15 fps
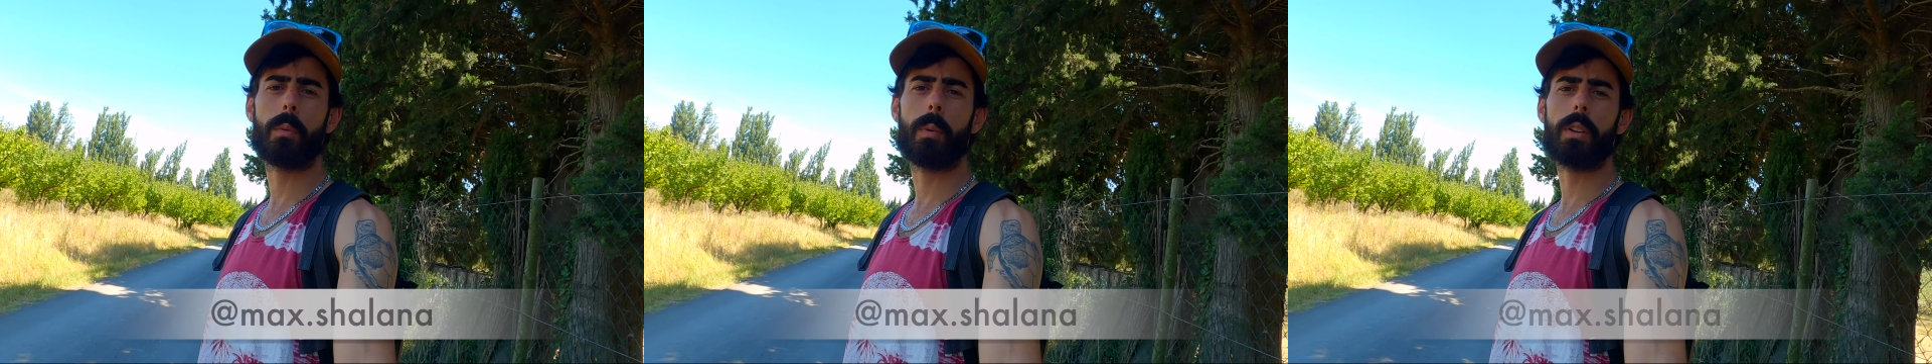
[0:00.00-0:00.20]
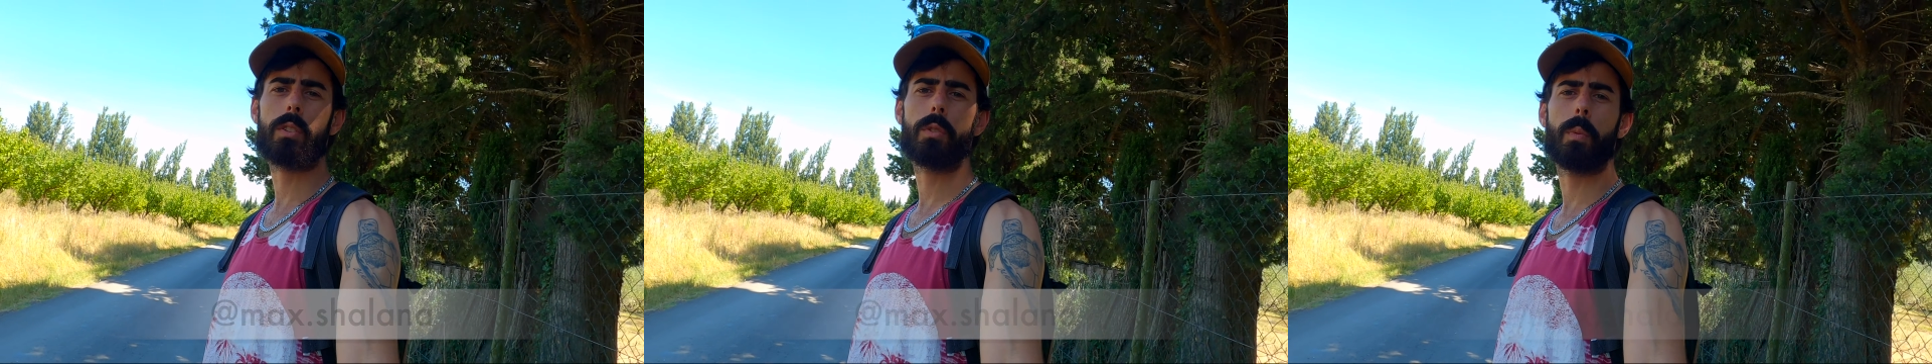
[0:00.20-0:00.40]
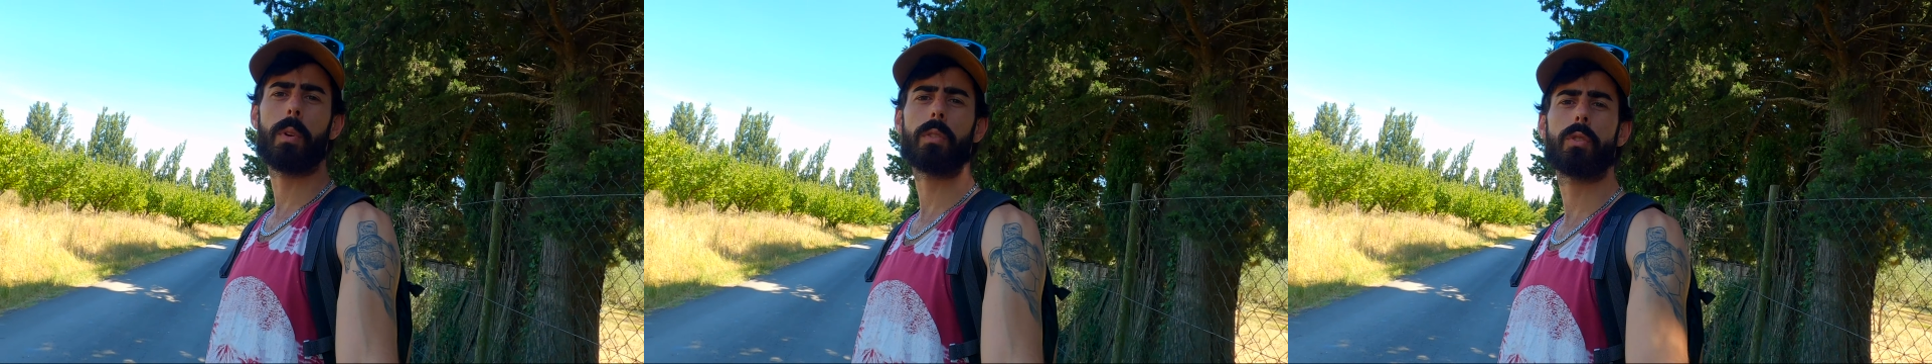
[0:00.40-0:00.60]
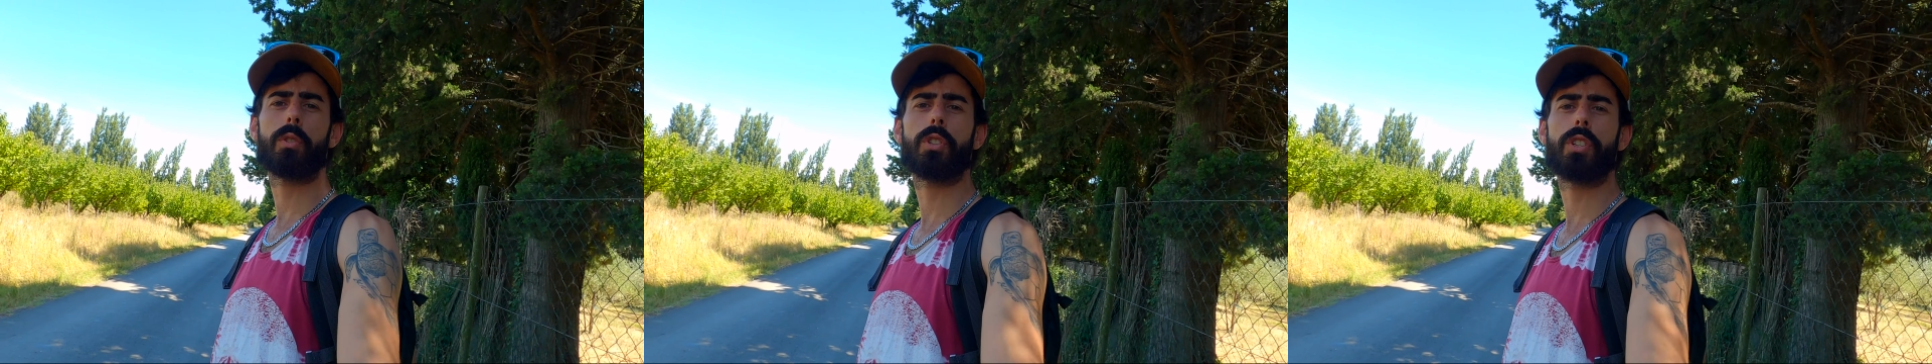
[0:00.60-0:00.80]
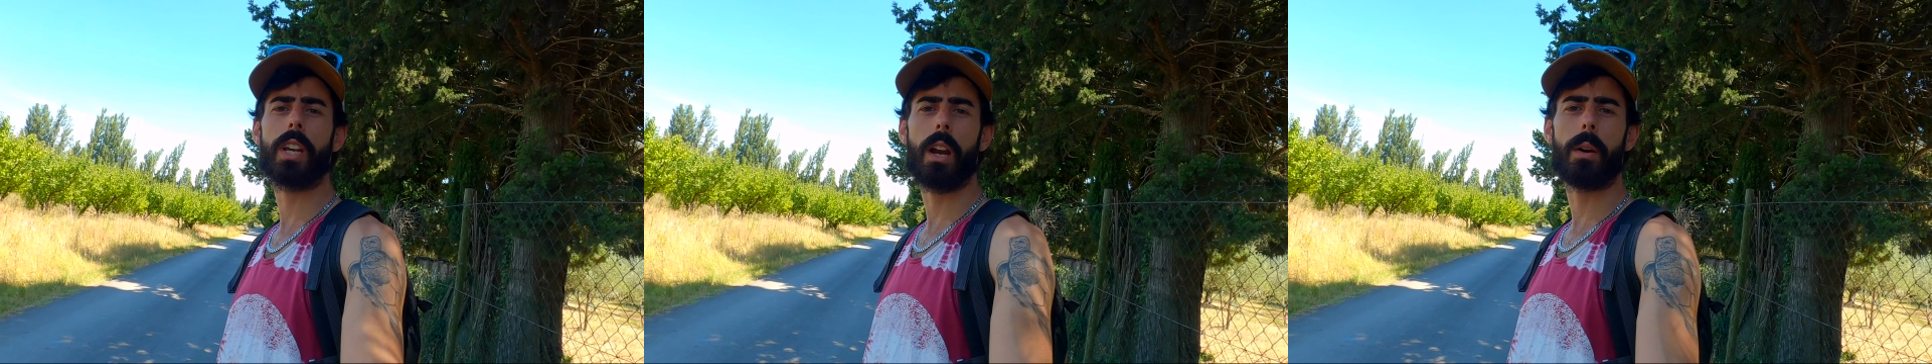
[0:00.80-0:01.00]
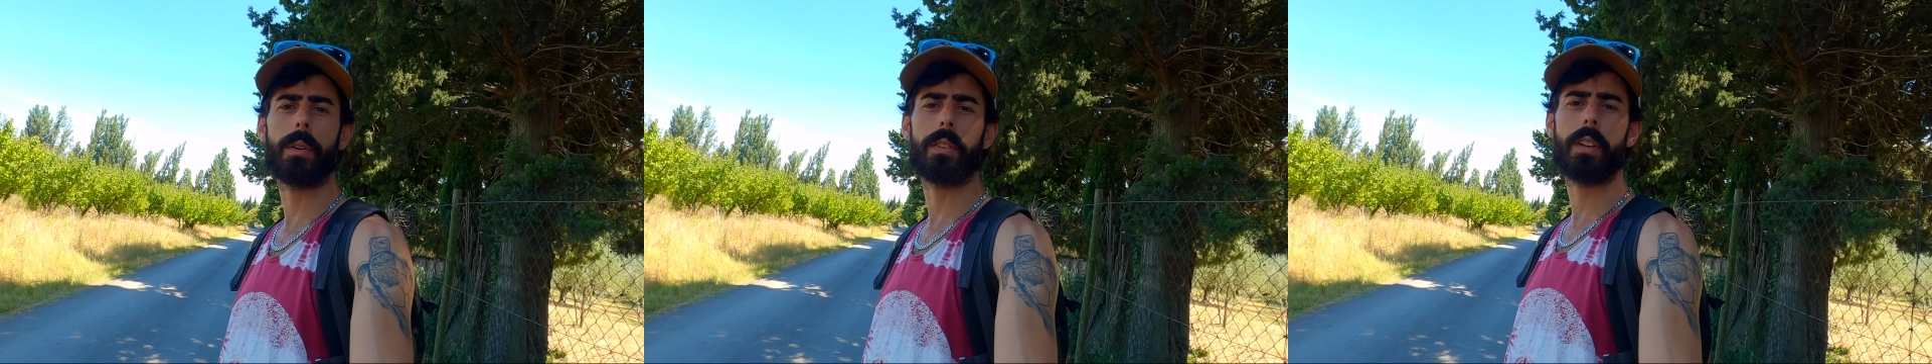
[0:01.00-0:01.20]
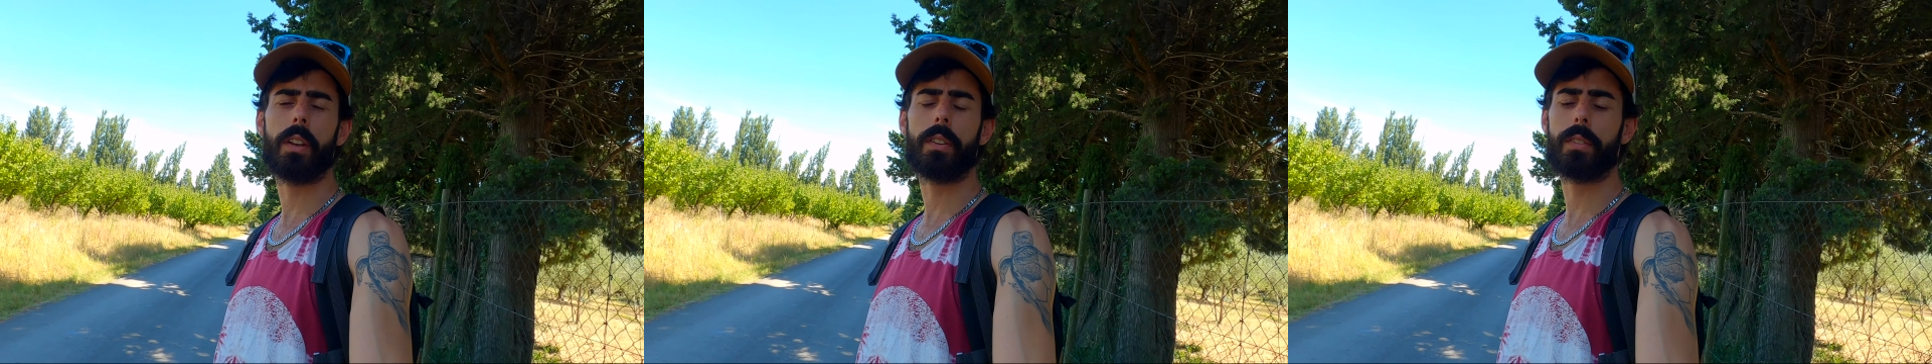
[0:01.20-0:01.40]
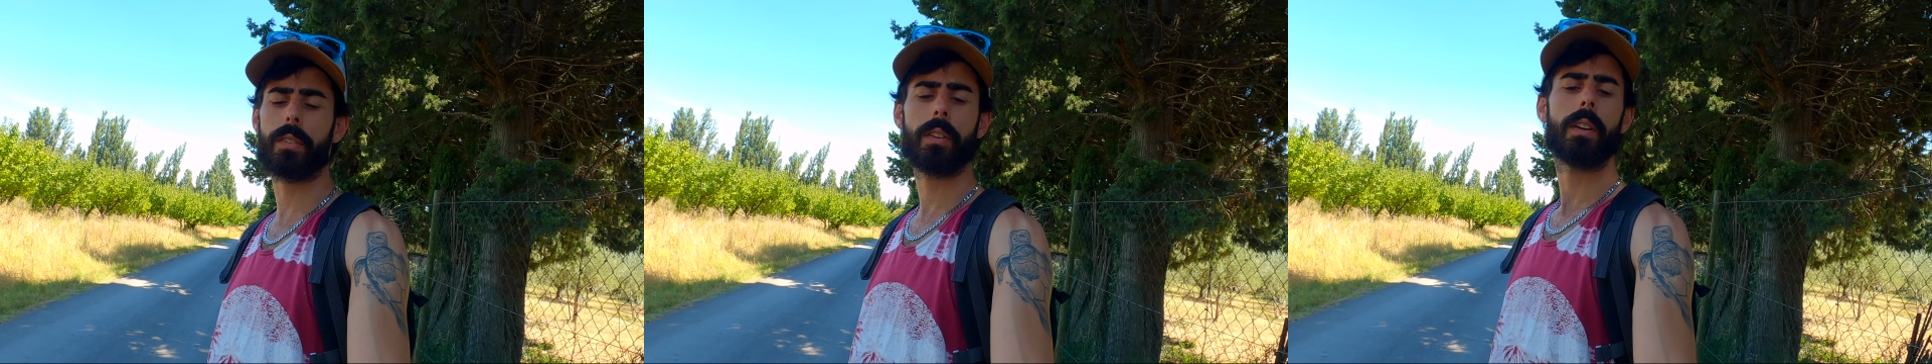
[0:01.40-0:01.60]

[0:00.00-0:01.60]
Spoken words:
what you want to share with us.